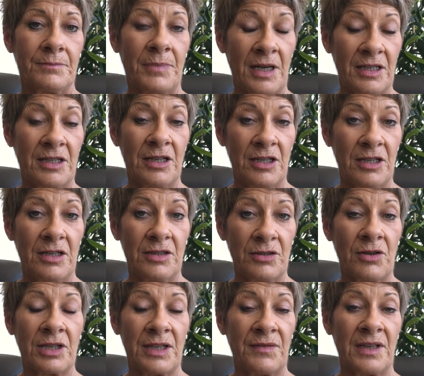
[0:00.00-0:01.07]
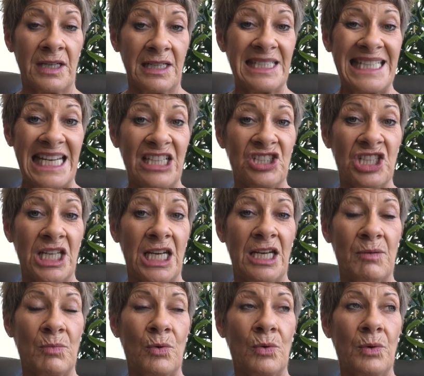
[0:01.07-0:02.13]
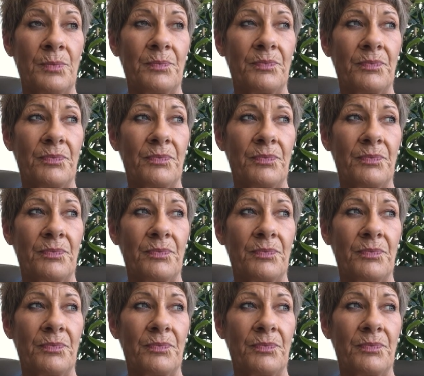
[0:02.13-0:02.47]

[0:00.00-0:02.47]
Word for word: by not giving it attention anymore.